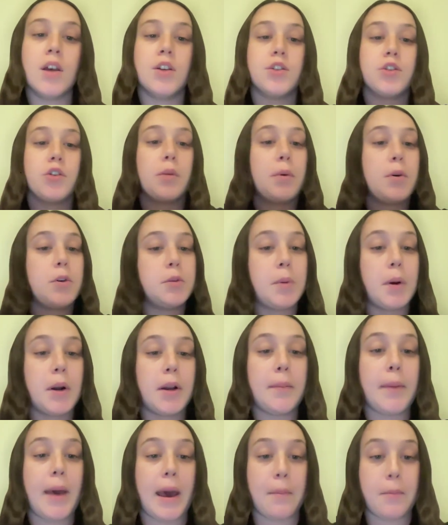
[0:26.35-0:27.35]
So a
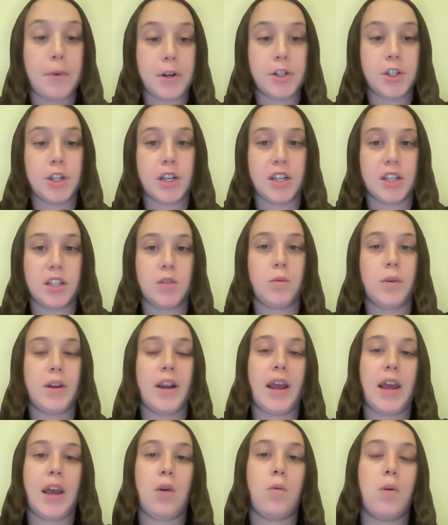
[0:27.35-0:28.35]
postpartum hemorrhage is
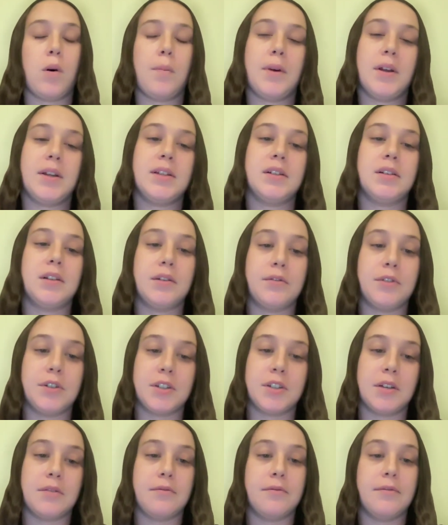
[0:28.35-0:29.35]
when a woman
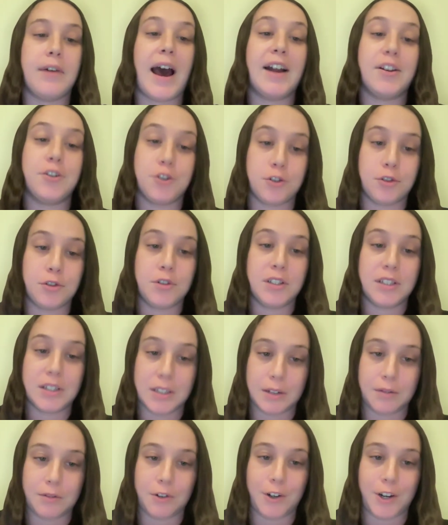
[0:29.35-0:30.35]
delivers a vaginal
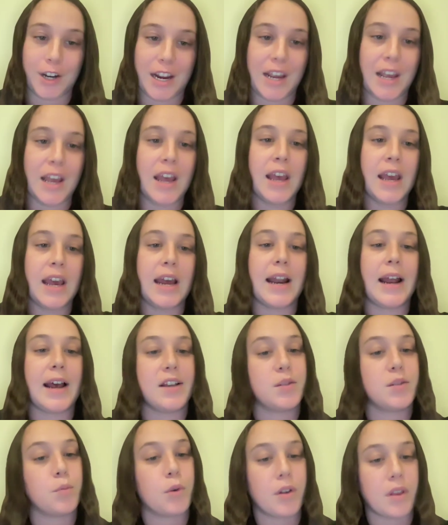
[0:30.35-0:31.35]
delivery and
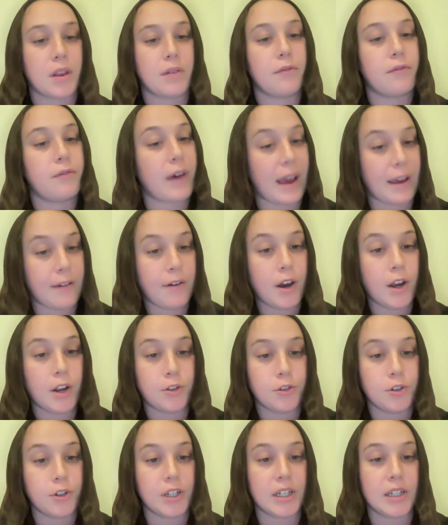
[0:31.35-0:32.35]
has more than
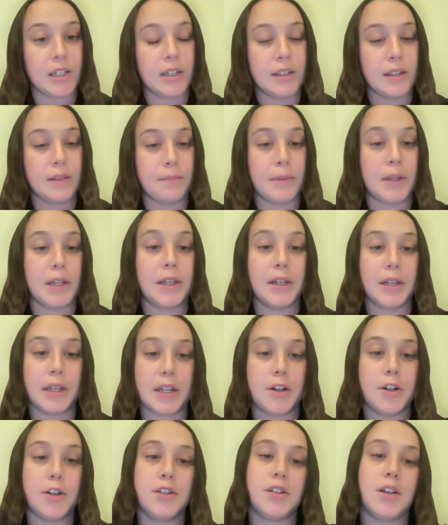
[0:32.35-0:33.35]
500
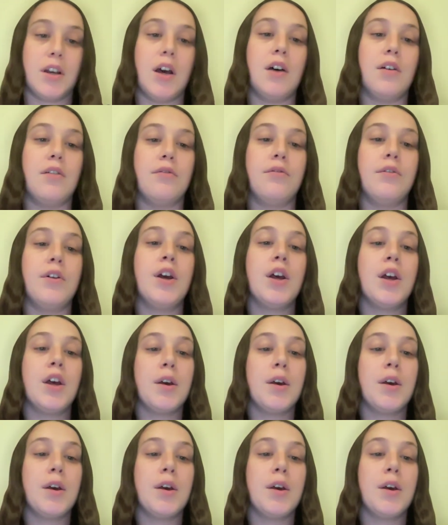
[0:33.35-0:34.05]
milliliters of